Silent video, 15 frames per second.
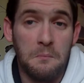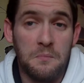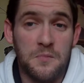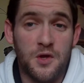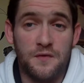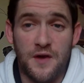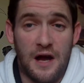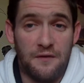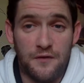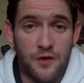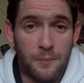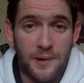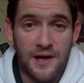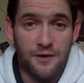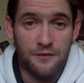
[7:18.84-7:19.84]
You've covered the
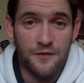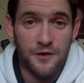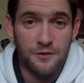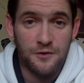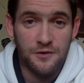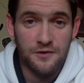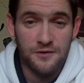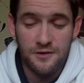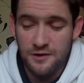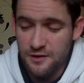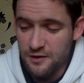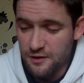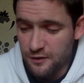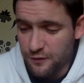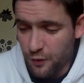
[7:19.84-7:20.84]
battlefield.
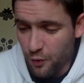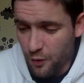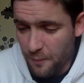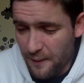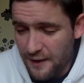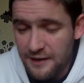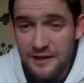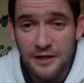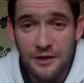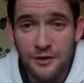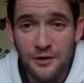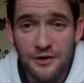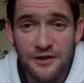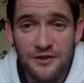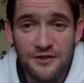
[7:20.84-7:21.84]
You've automatically
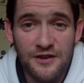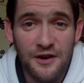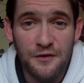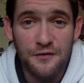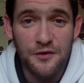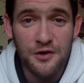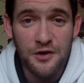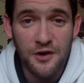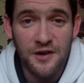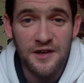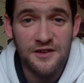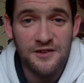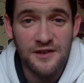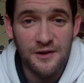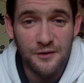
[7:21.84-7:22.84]
got yourself a
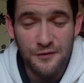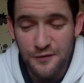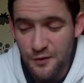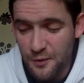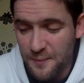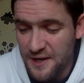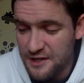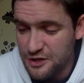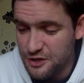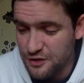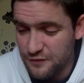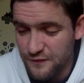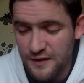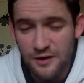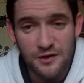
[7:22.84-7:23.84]
nice little formation,
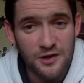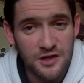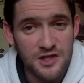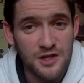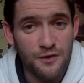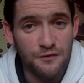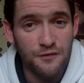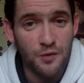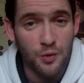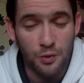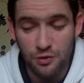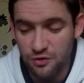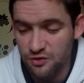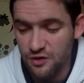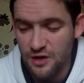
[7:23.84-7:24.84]
a nice little
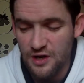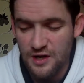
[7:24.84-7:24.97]
force.